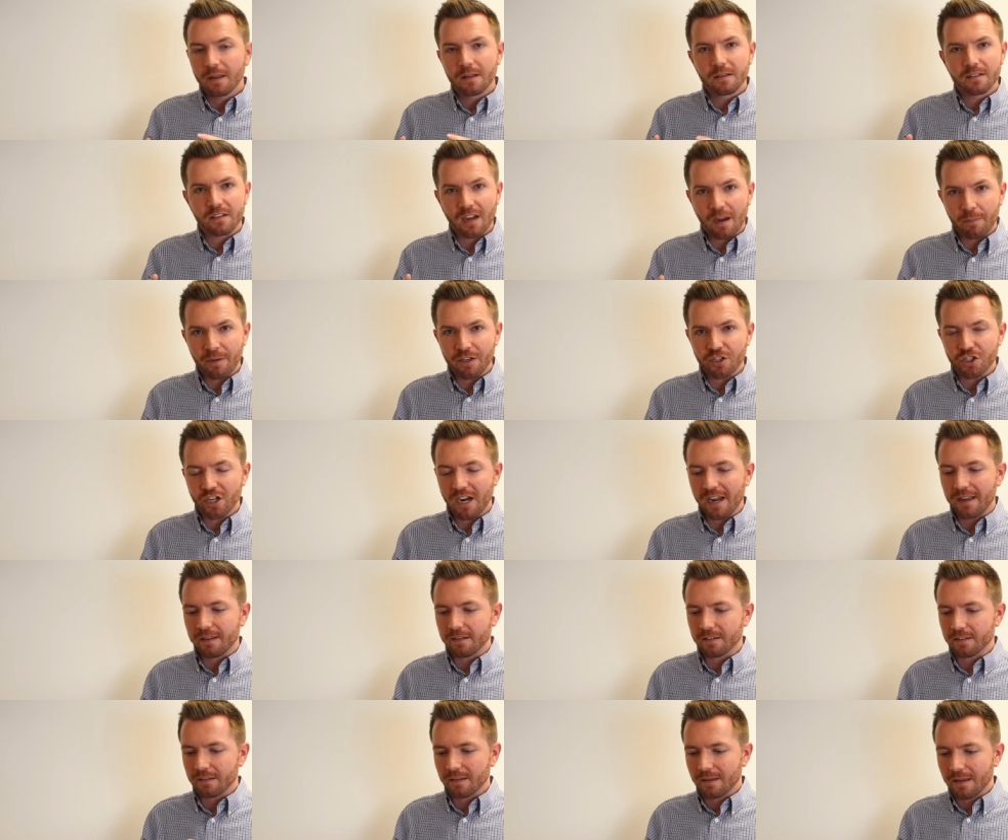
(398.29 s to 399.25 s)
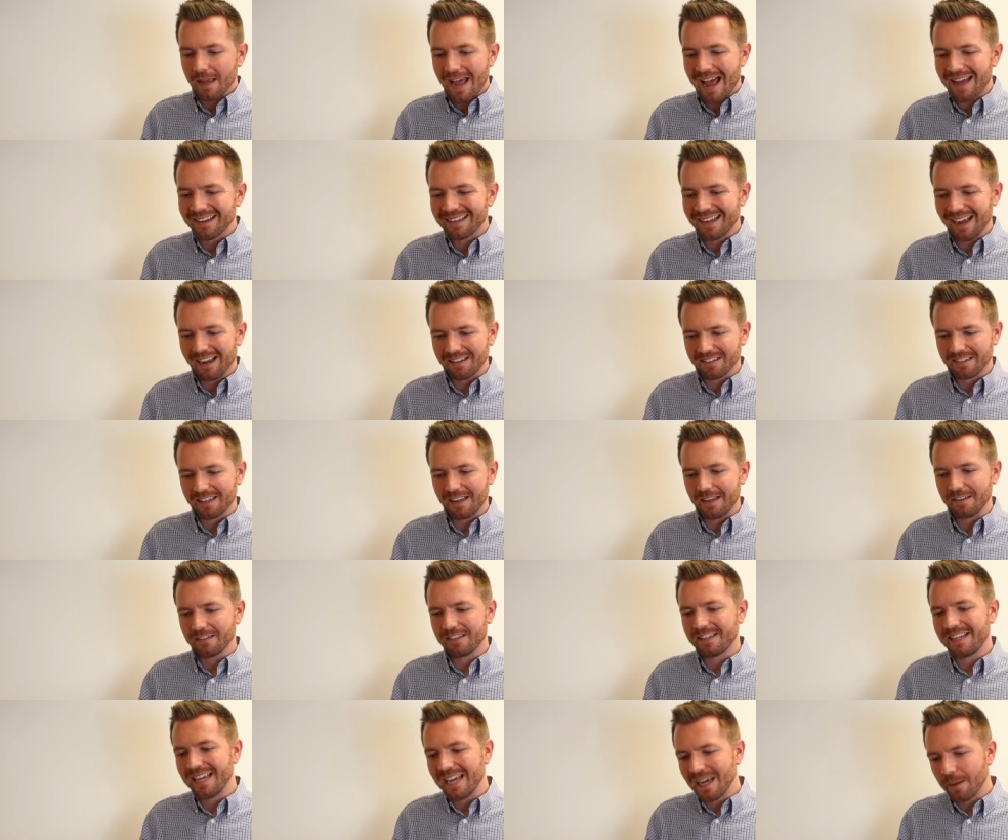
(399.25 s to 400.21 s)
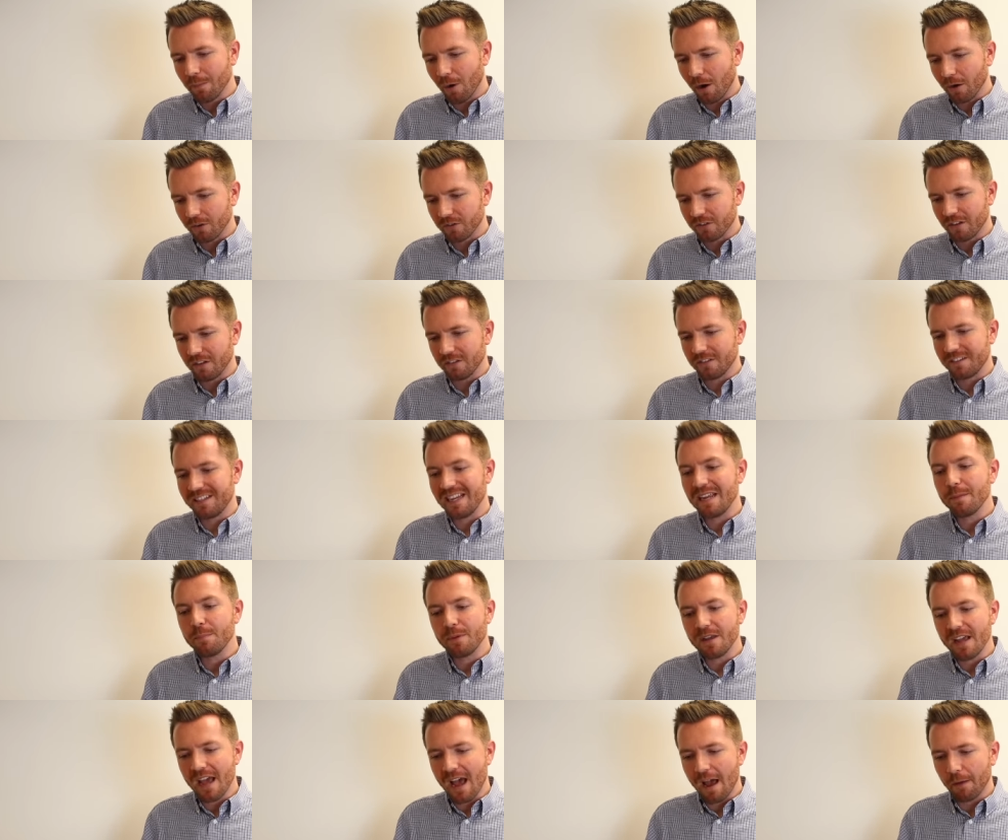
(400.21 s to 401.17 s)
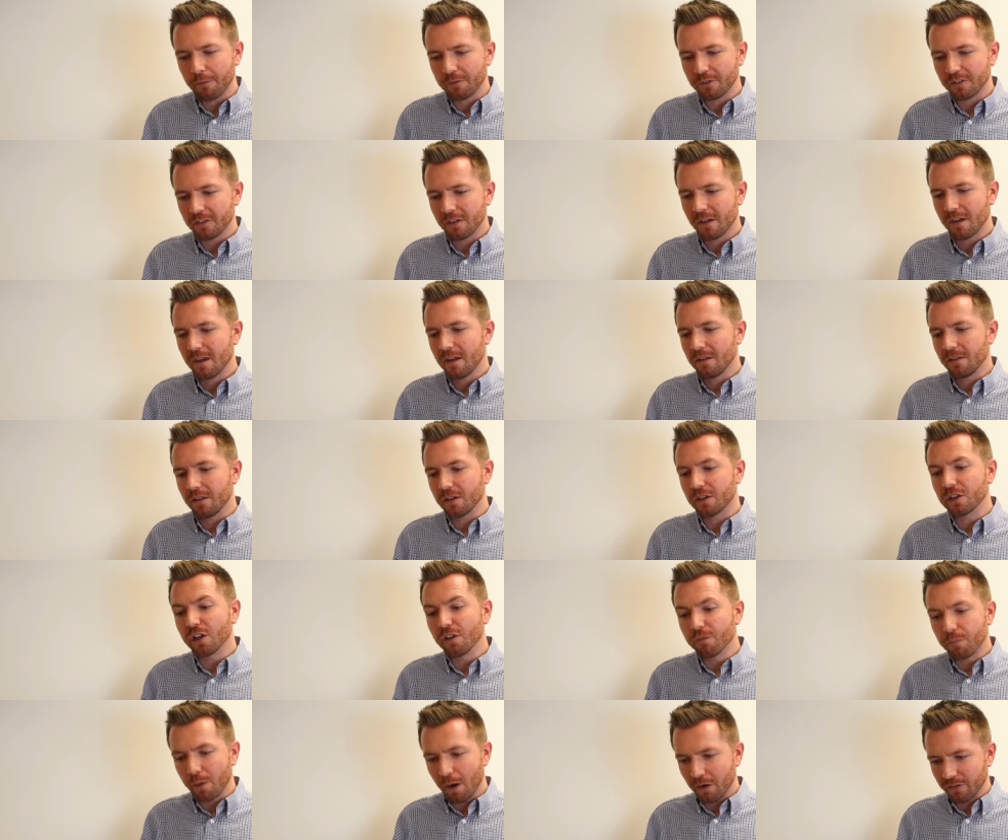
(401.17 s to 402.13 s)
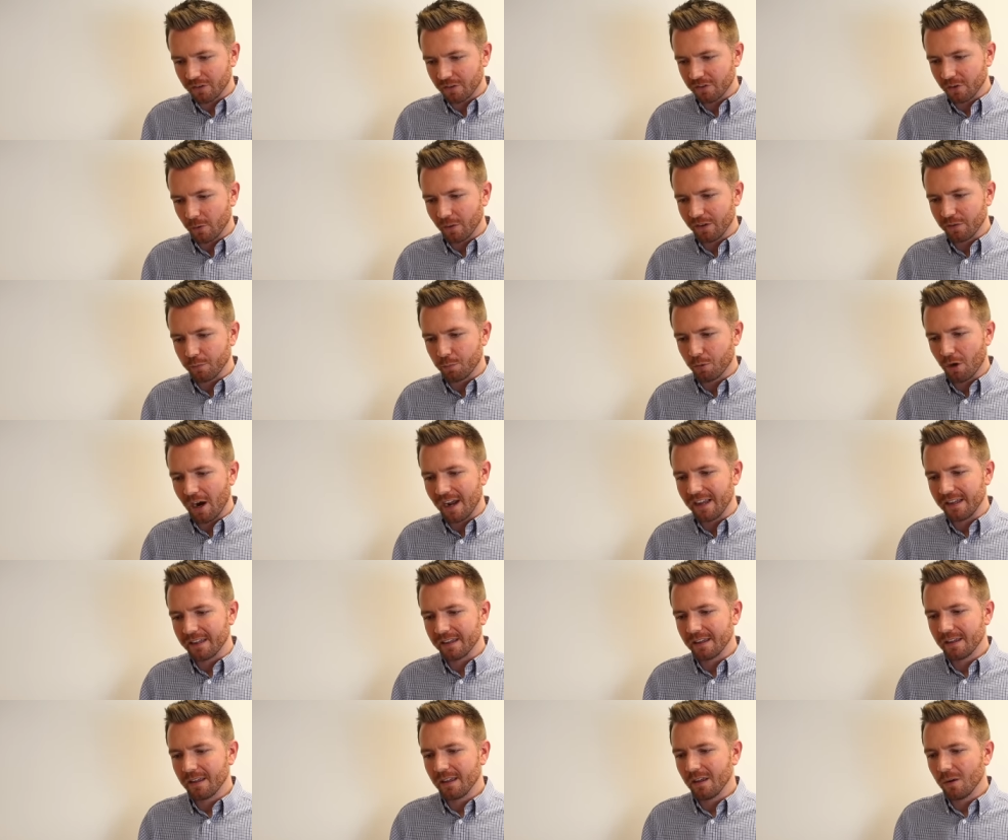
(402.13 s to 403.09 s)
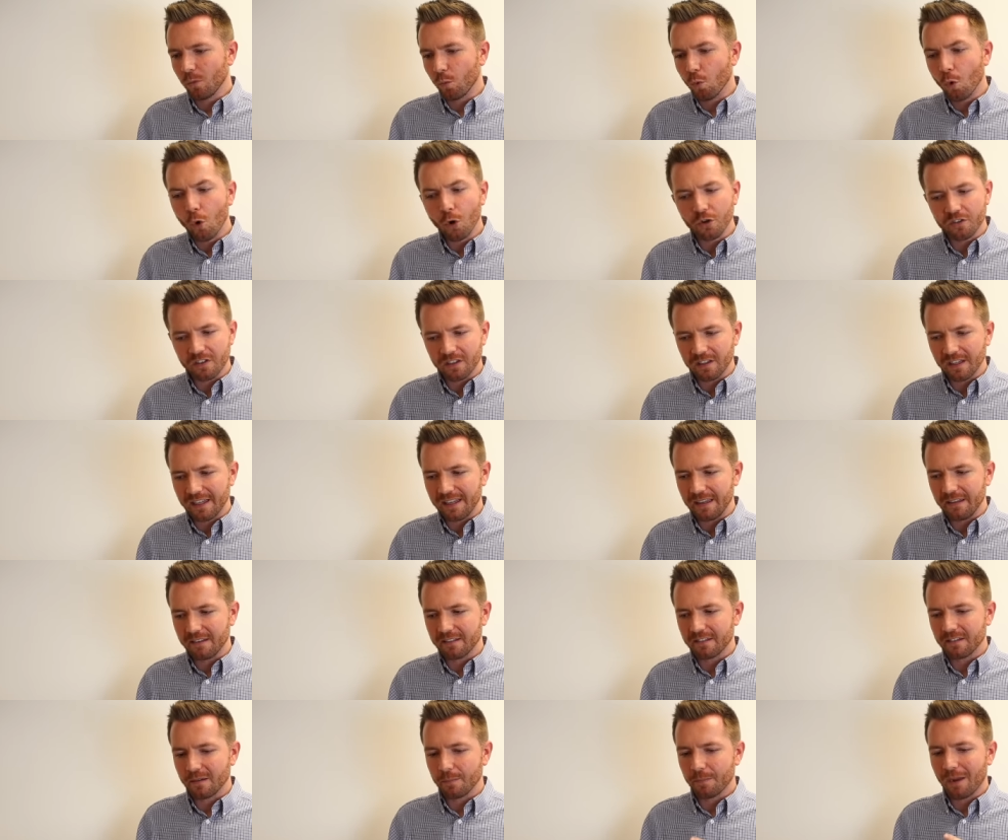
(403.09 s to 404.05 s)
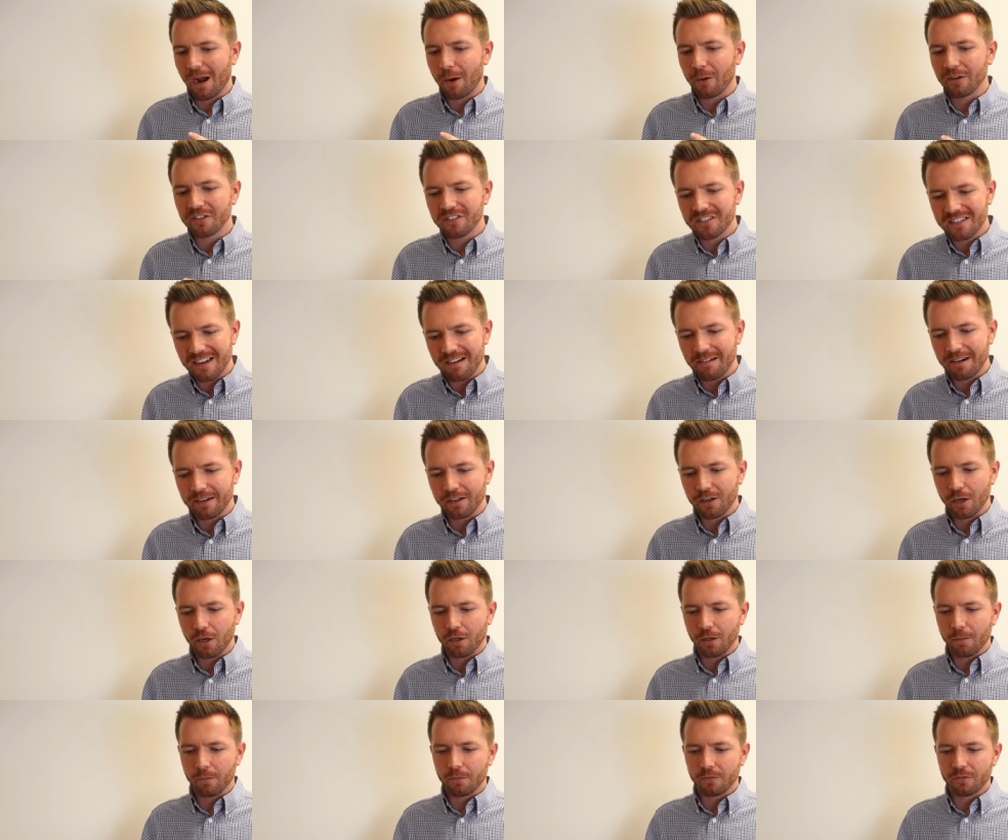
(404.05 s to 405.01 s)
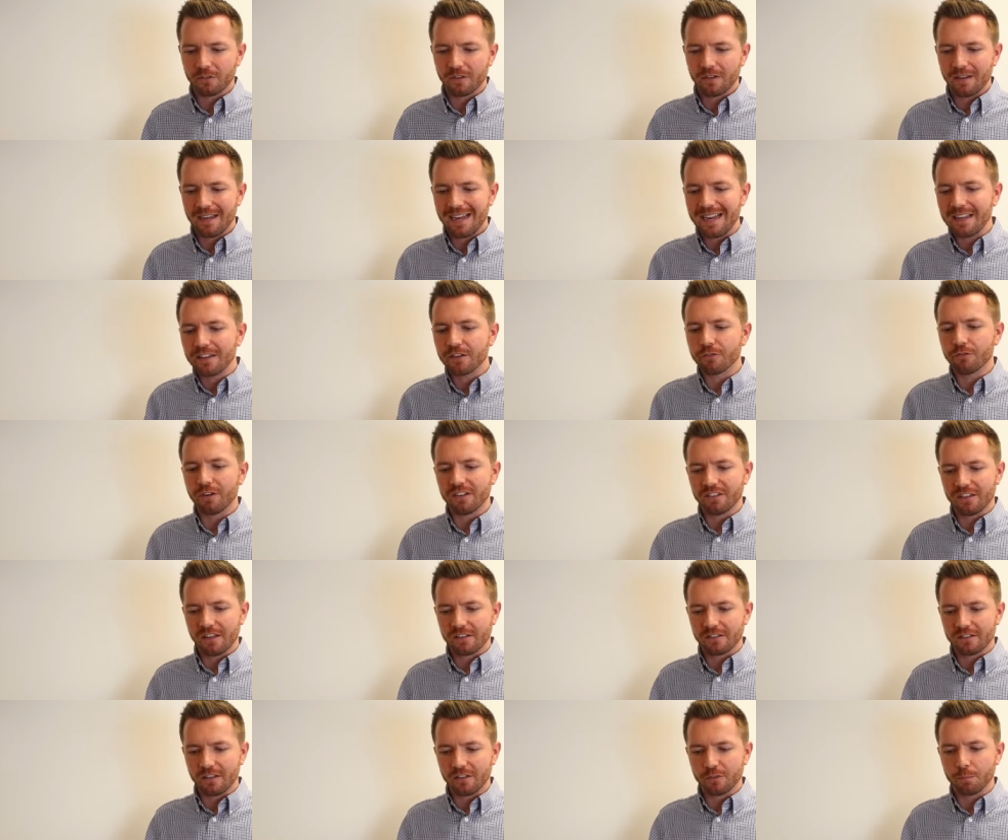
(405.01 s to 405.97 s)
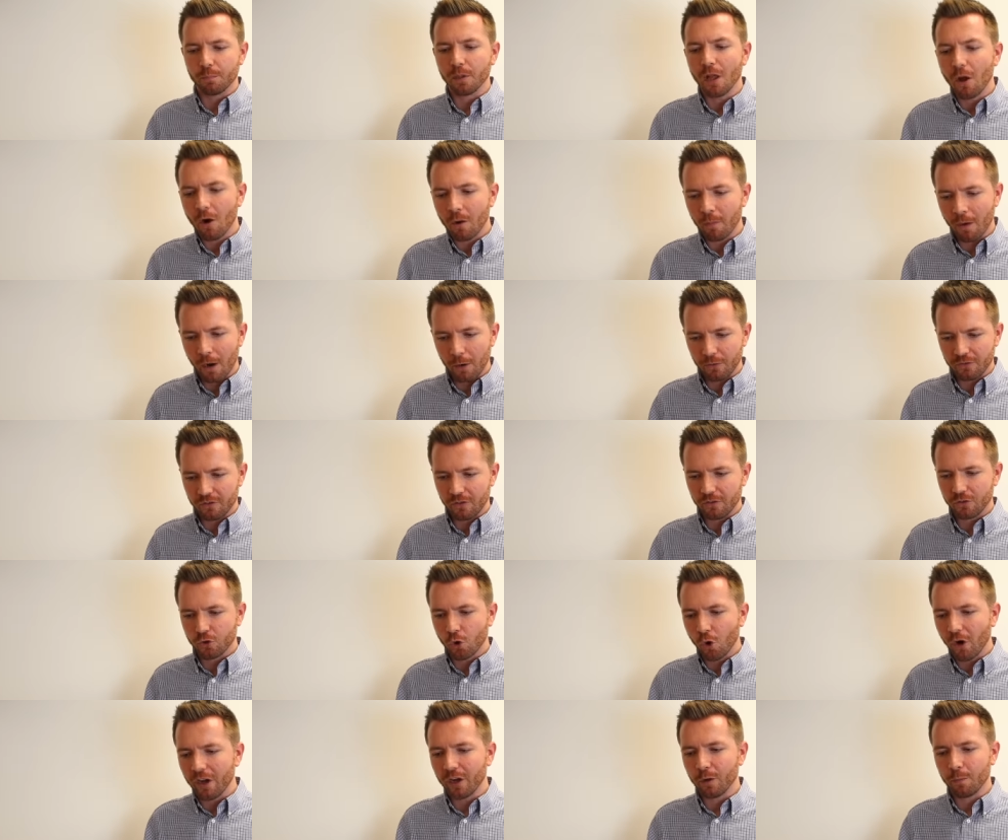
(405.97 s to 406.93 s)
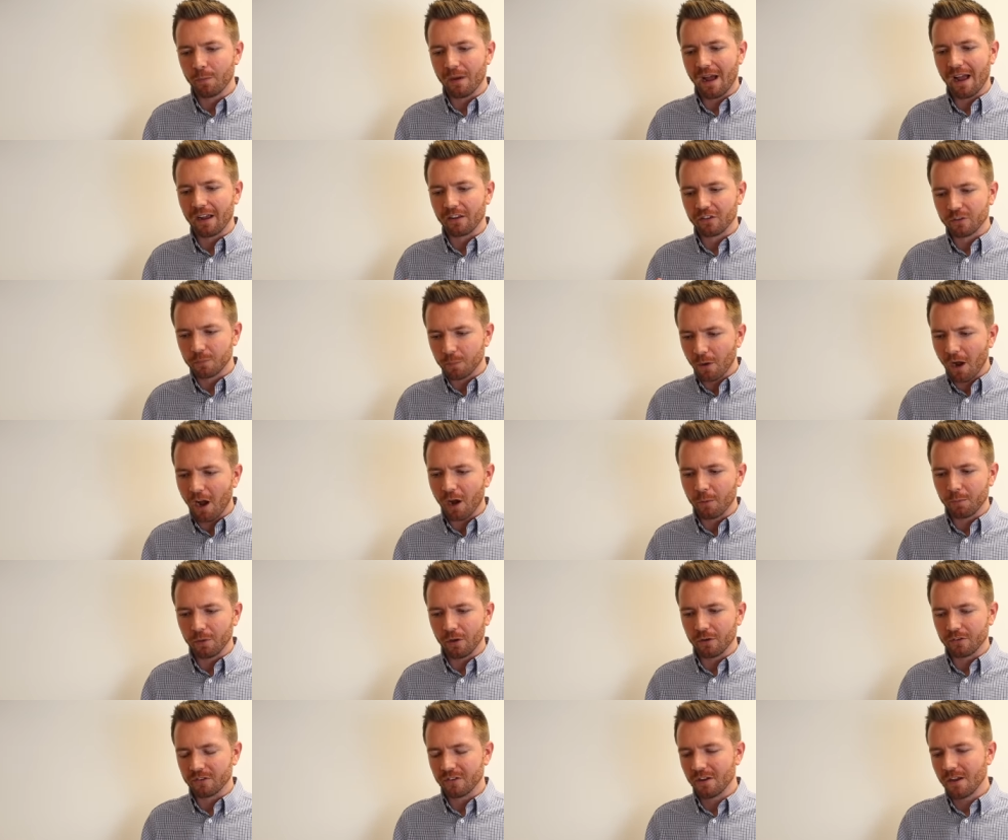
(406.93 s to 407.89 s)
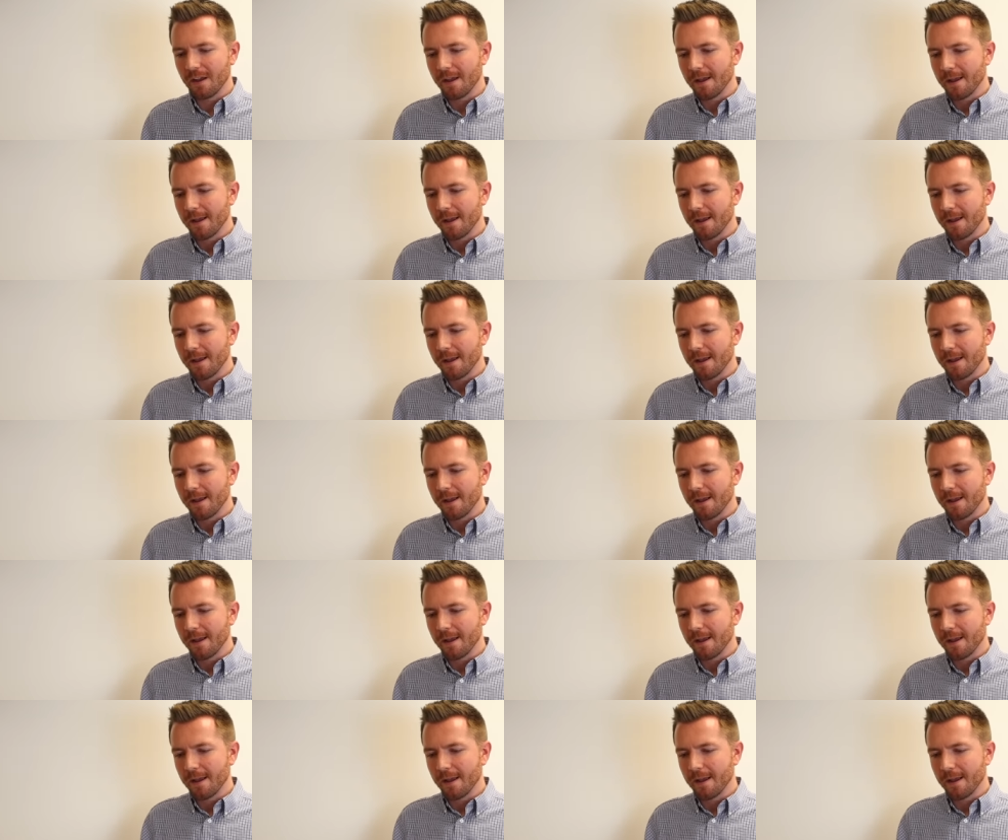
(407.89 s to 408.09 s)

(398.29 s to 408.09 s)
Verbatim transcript: Timing chains, head gaskets, gearboxes, DPFs, the glove boxes always break, water leaks, power steering columns, heater resistors, blower motors, coil packs, spark plugs.